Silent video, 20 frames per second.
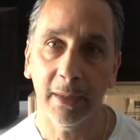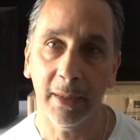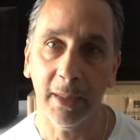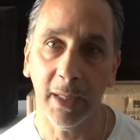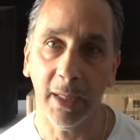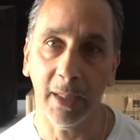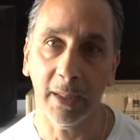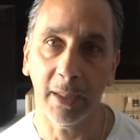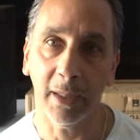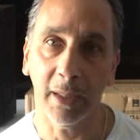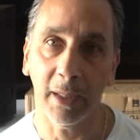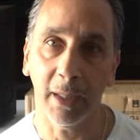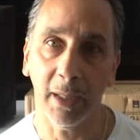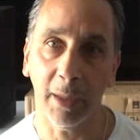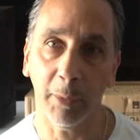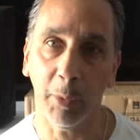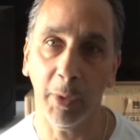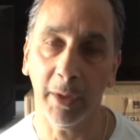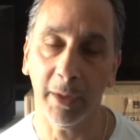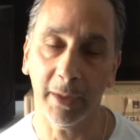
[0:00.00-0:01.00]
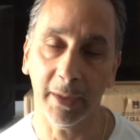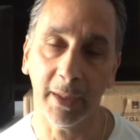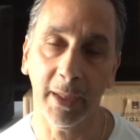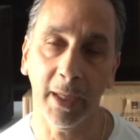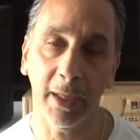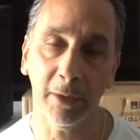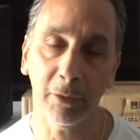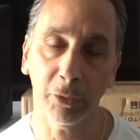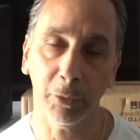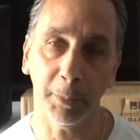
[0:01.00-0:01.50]
that I wanted to
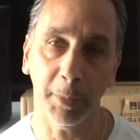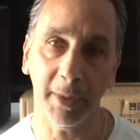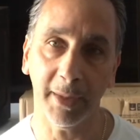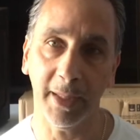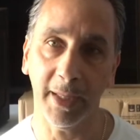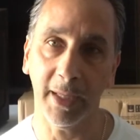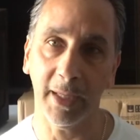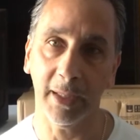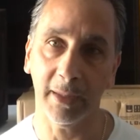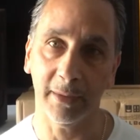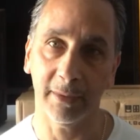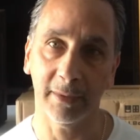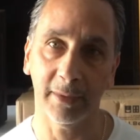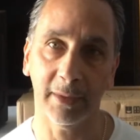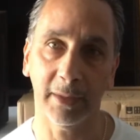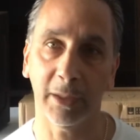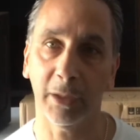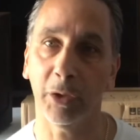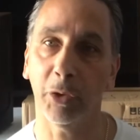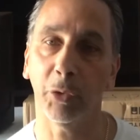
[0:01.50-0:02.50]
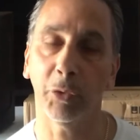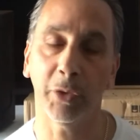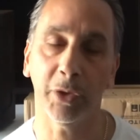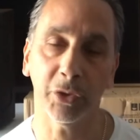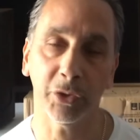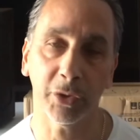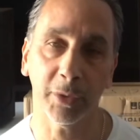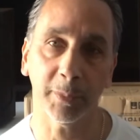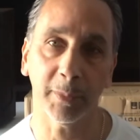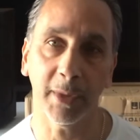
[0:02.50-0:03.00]
cancel, but they said they already
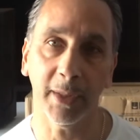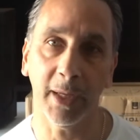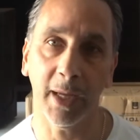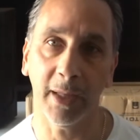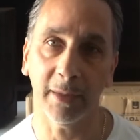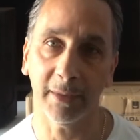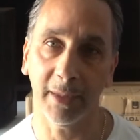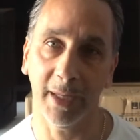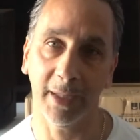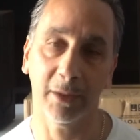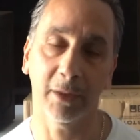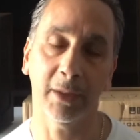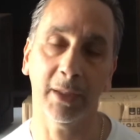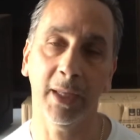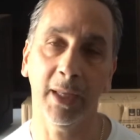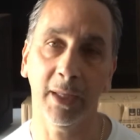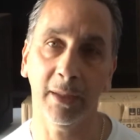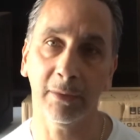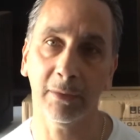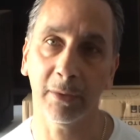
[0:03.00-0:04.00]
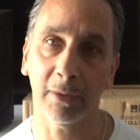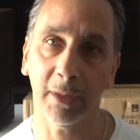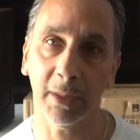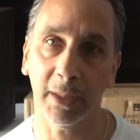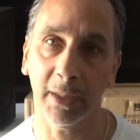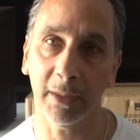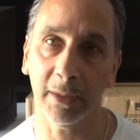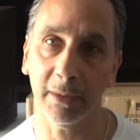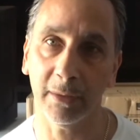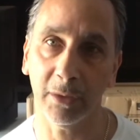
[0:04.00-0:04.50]
shipped it out, that I could cancel
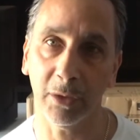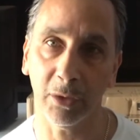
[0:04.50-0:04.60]
it,